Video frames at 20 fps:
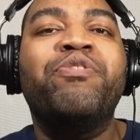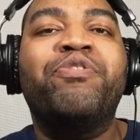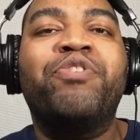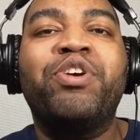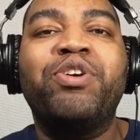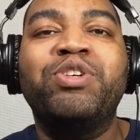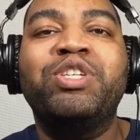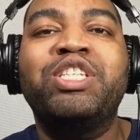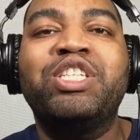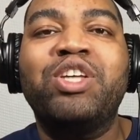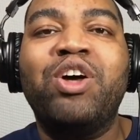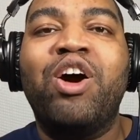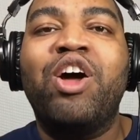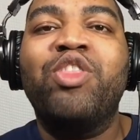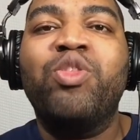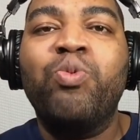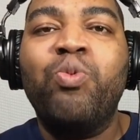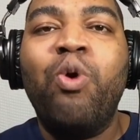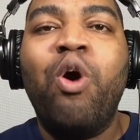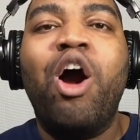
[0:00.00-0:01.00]
first saw
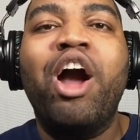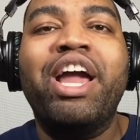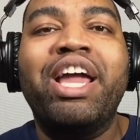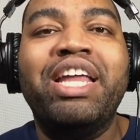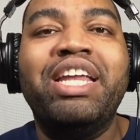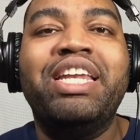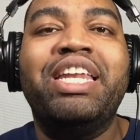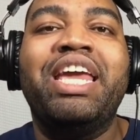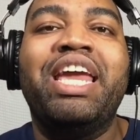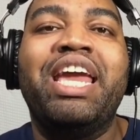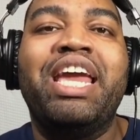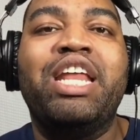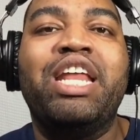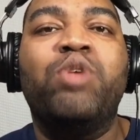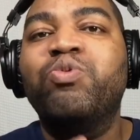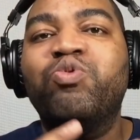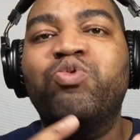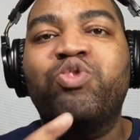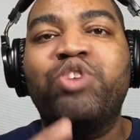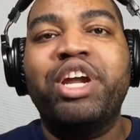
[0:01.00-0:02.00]
The Walking Dead,
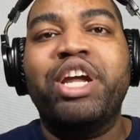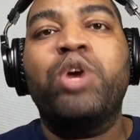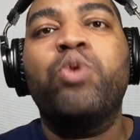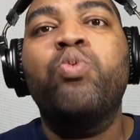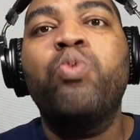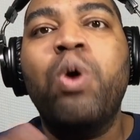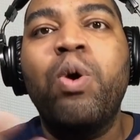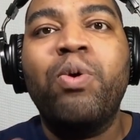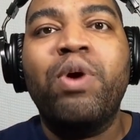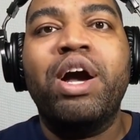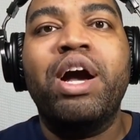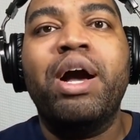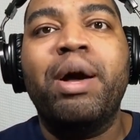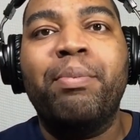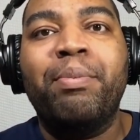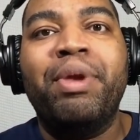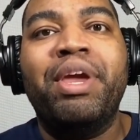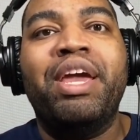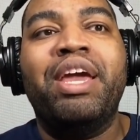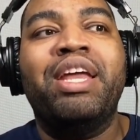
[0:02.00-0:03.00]
Rick woke
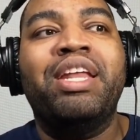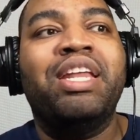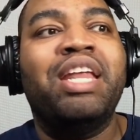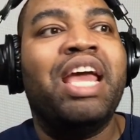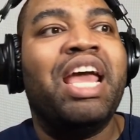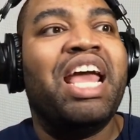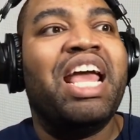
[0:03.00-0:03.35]
up and